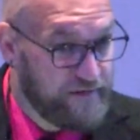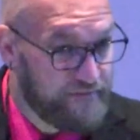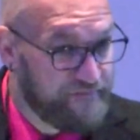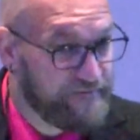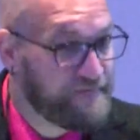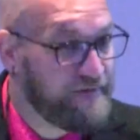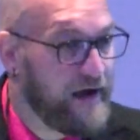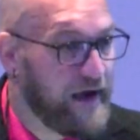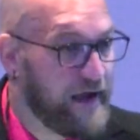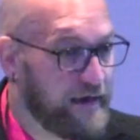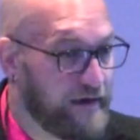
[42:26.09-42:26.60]

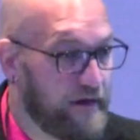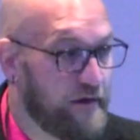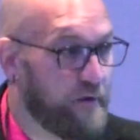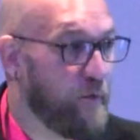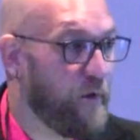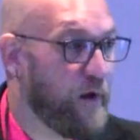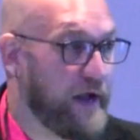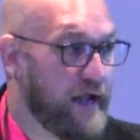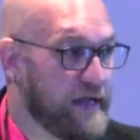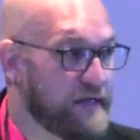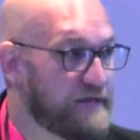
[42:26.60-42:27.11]
find a
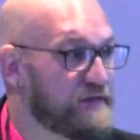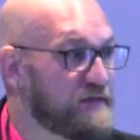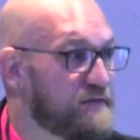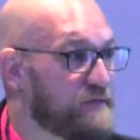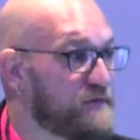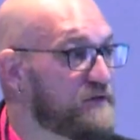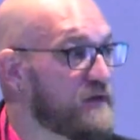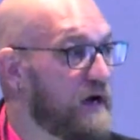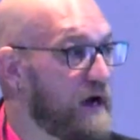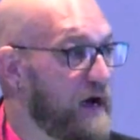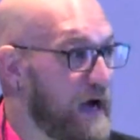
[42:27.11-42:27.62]
way
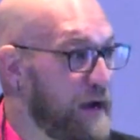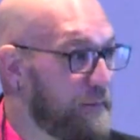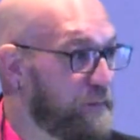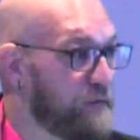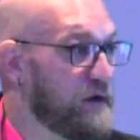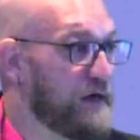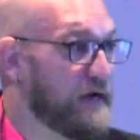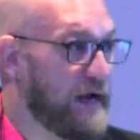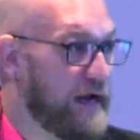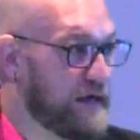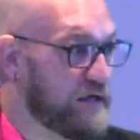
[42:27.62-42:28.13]
to
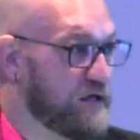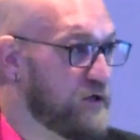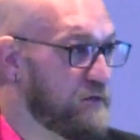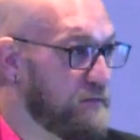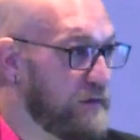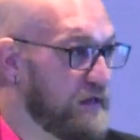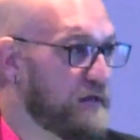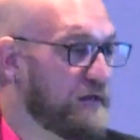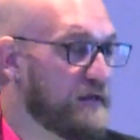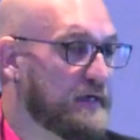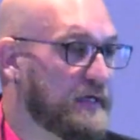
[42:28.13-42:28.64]
operate out of
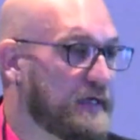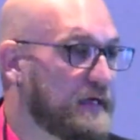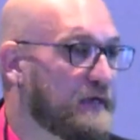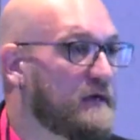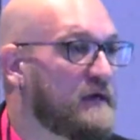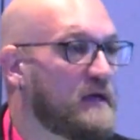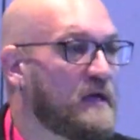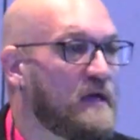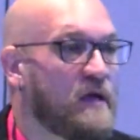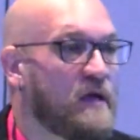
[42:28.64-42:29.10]
humility,